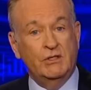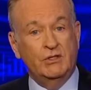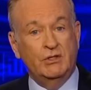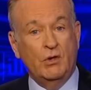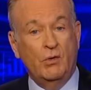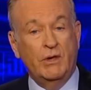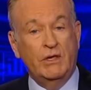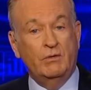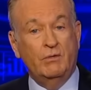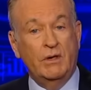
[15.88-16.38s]

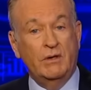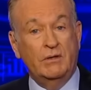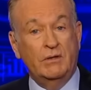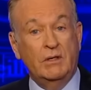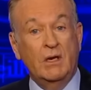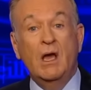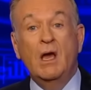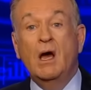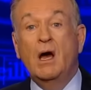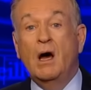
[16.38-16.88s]
Showing great
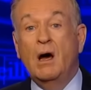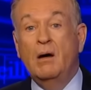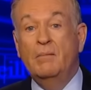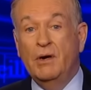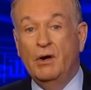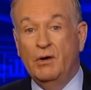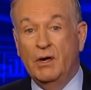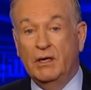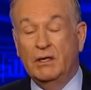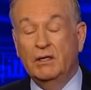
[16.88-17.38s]

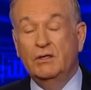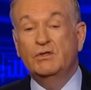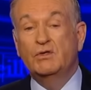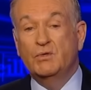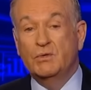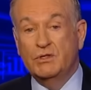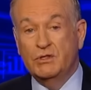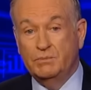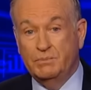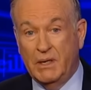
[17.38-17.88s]
Americans
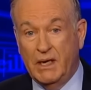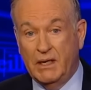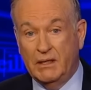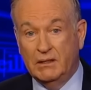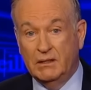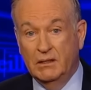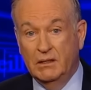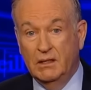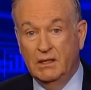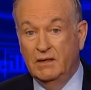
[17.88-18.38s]
respect,
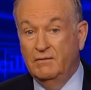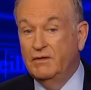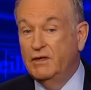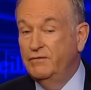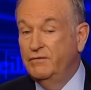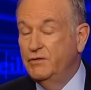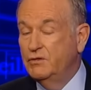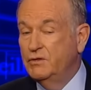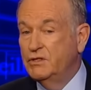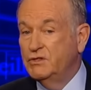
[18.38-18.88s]
even if
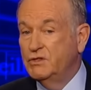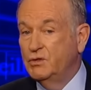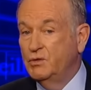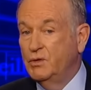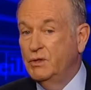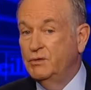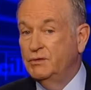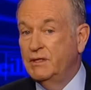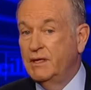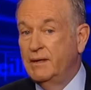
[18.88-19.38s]
you disagree
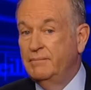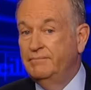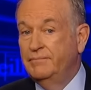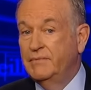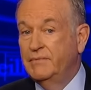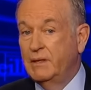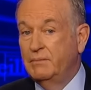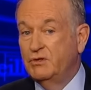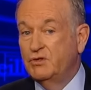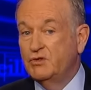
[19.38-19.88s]
with them,
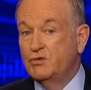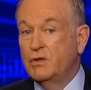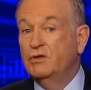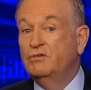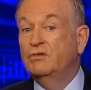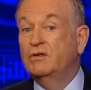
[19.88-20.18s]
demonstrates